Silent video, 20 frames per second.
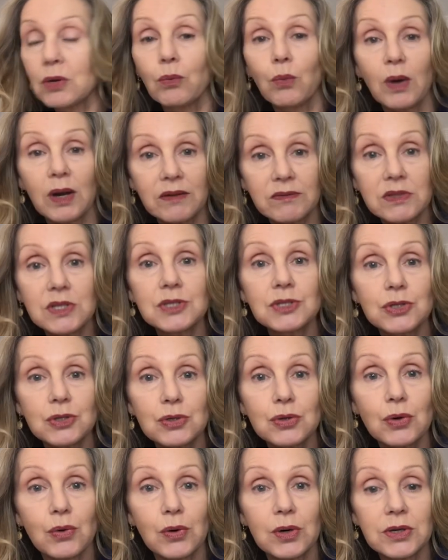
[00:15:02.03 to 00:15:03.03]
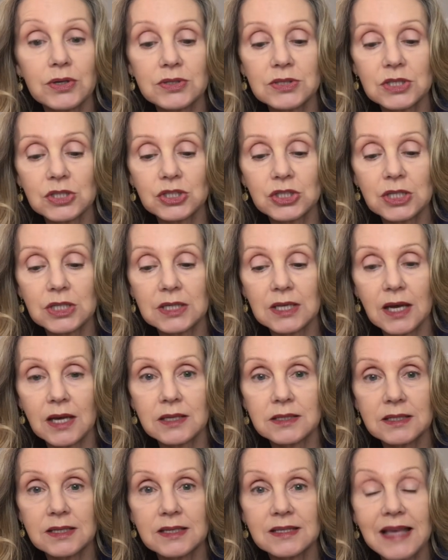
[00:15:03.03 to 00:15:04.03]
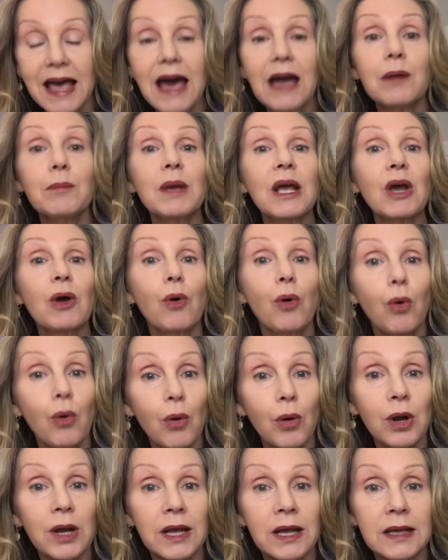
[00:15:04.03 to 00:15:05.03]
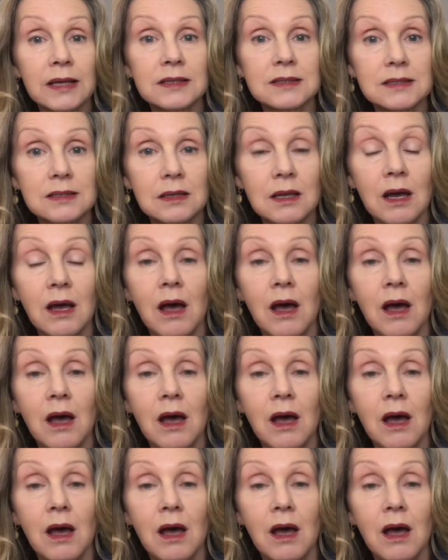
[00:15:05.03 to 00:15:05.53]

And one of the tutorials that she does is how to make cordings